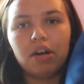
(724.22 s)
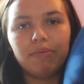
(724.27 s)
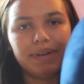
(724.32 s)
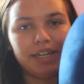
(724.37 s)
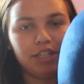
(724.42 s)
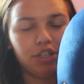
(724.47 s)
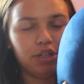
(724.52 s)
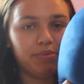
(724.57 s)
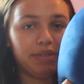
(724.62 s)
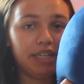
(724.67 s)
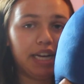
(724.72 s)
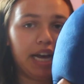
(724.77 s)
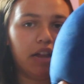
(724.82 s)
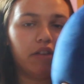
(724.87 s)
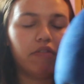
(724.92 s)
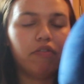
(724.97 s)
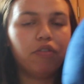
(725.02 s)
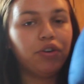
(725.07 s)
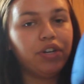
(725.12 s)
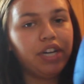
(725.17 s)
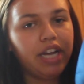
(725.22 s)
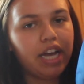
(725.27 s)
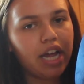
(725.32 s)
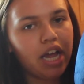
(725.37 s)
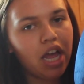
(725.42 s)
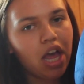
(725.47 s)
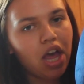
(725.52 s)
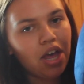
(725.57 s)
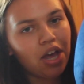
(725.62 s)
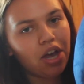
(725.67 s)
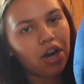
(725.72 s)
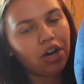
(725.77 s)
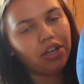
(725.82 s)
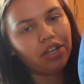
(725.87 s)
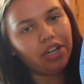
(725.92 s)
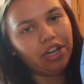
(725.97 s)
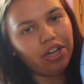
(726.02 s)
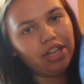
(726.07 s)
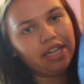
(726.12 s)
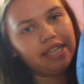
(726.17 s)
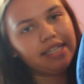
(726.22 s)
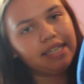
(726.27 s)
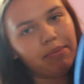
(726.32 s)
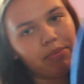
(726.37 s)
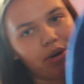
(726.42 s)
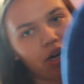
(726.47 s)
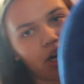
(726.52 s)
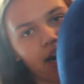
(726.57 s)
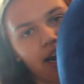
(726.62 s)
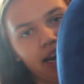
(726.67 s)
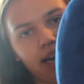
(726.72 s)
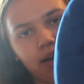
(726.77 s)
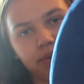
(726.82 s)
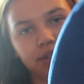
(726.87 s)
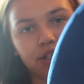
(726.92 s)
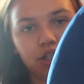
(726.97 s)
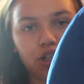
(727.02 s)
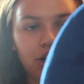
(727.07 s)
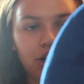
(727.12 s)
on my trip to California earlier this summer and it was